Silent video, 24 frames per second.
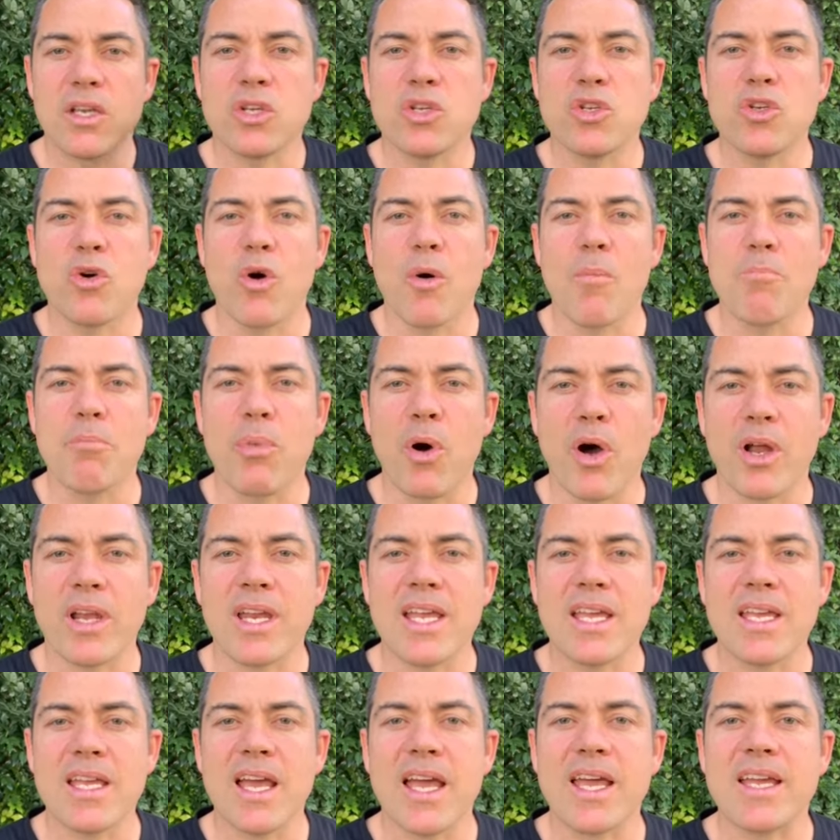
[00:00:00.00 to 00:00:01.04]
your
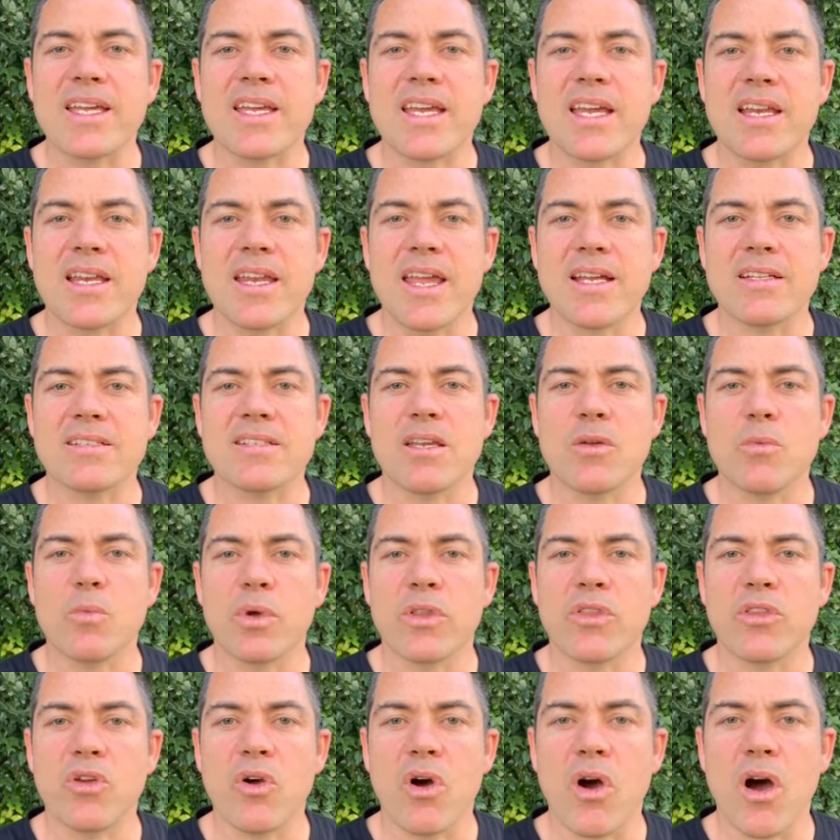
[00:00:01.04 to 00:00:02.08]
body and connecting
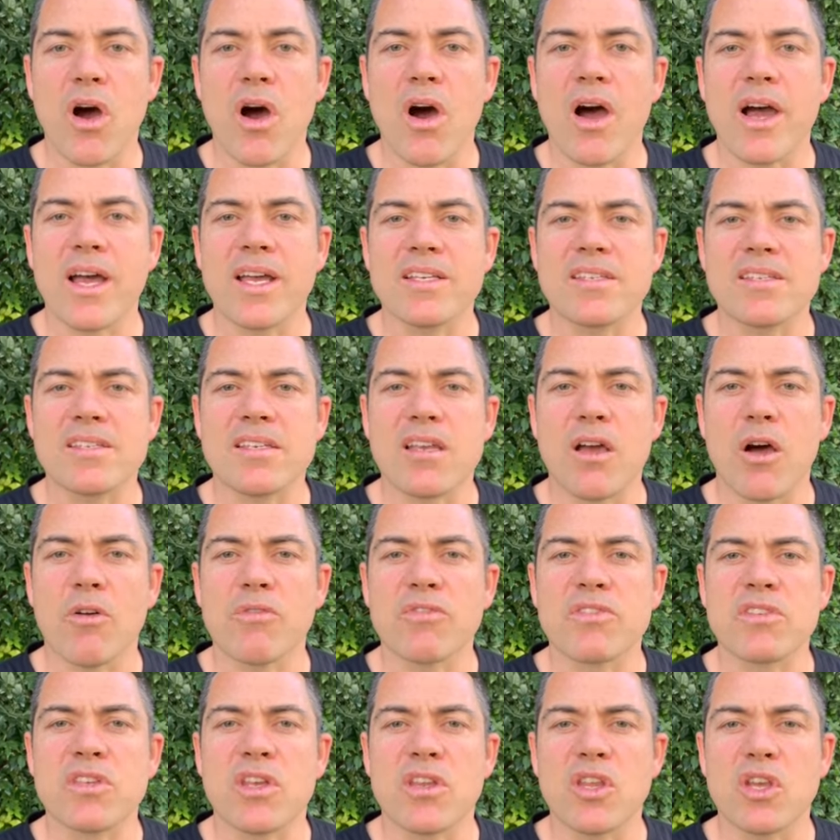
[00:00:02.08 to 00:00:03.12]
with your higher self
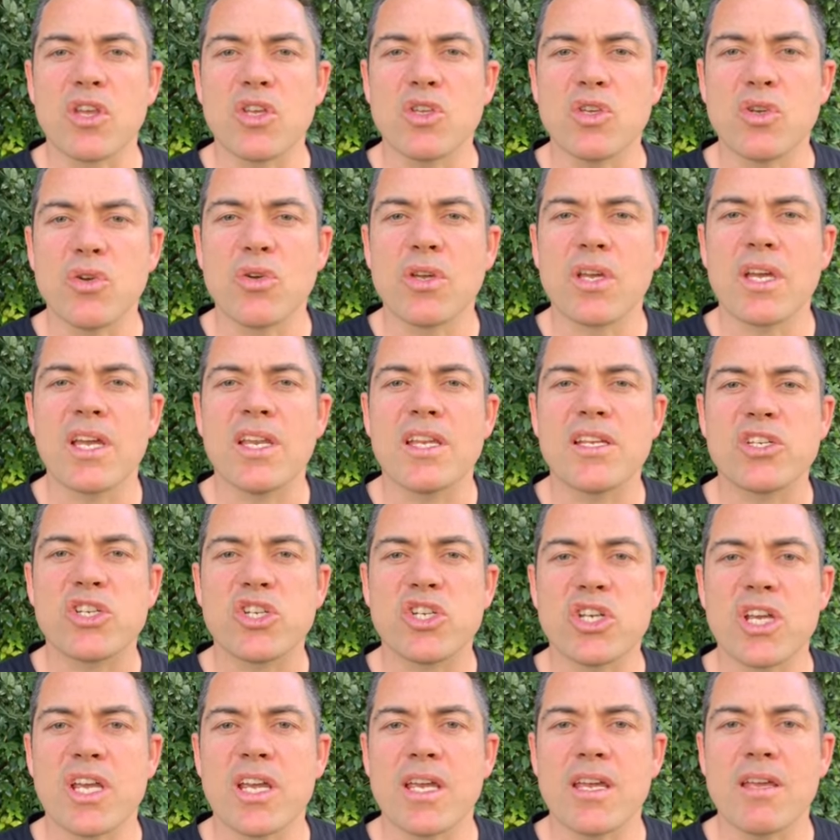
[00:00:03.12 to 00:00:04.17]
so that you can
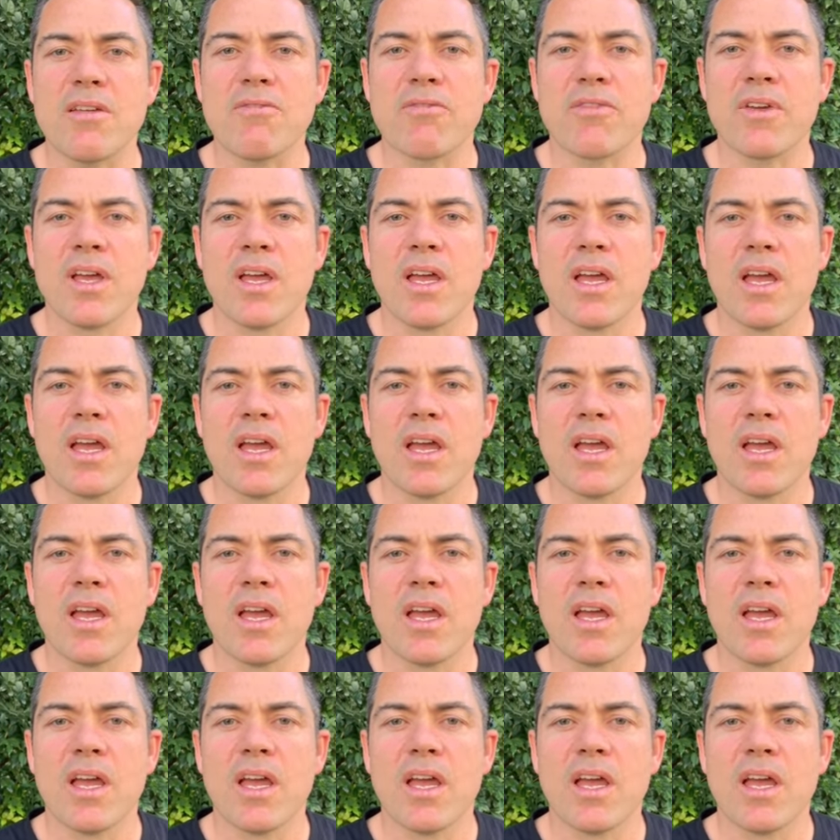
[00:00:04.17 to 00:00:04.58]
achieve